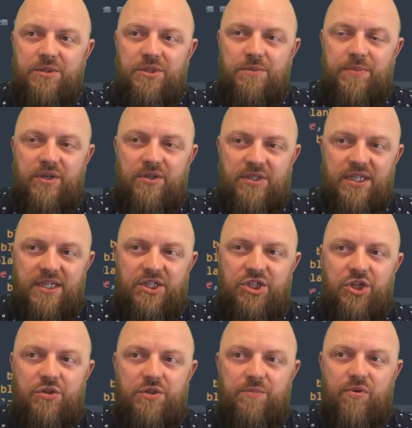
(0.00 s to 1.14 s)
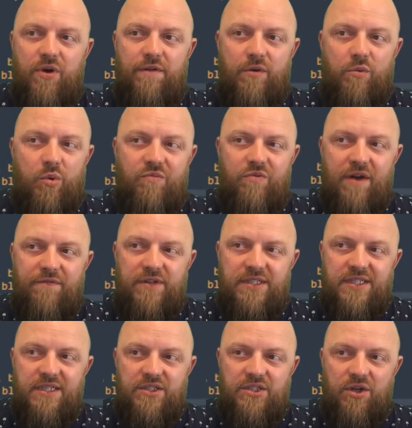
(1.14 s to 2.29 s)
because of this user profile, we're
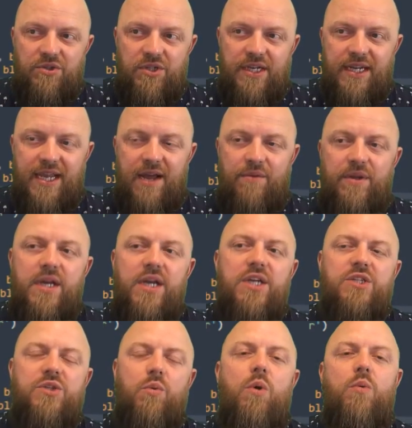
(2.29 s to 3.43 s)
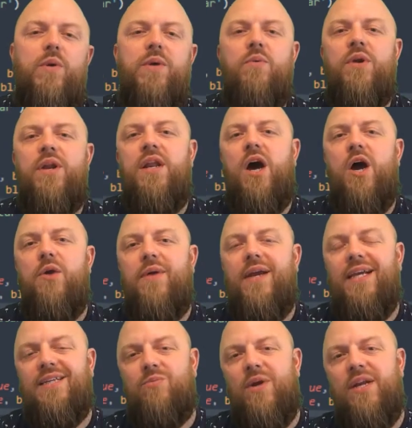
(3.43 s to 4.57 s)
referencing social account. So what we want to know
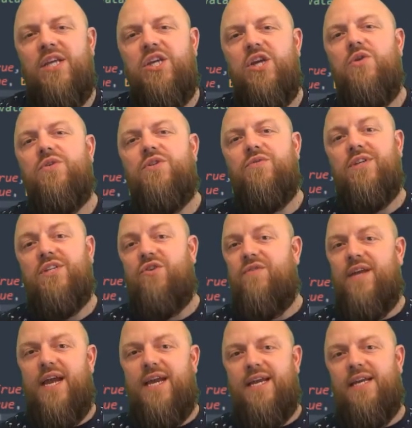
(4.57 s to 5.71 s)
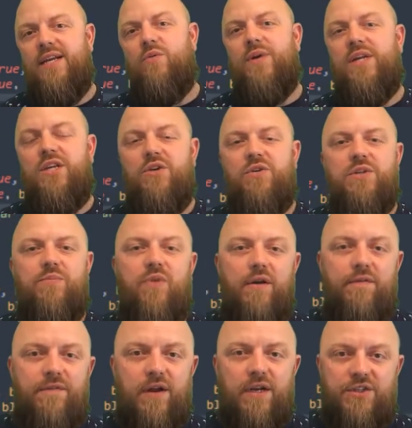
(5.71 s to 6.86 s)
is when a user is created or when a user
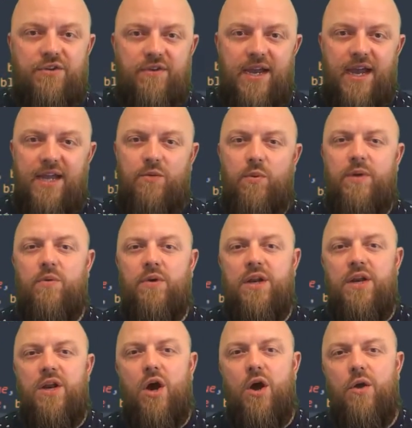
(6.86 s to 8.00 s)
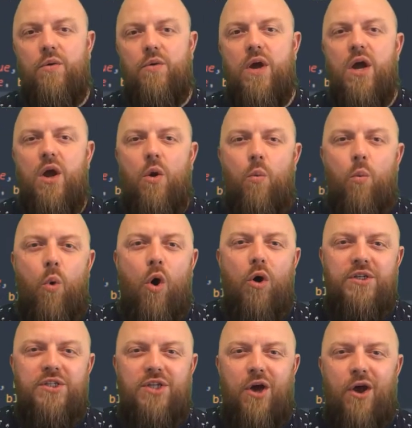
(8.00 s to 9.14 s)
profile is created, we want to know
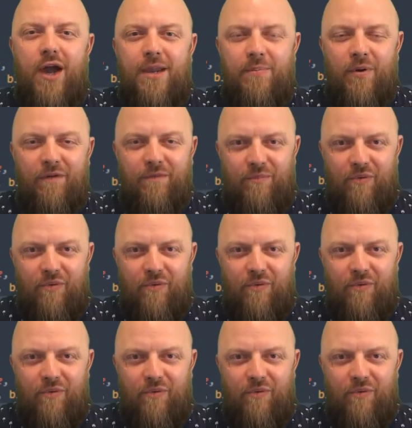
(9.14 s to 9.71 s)
what type of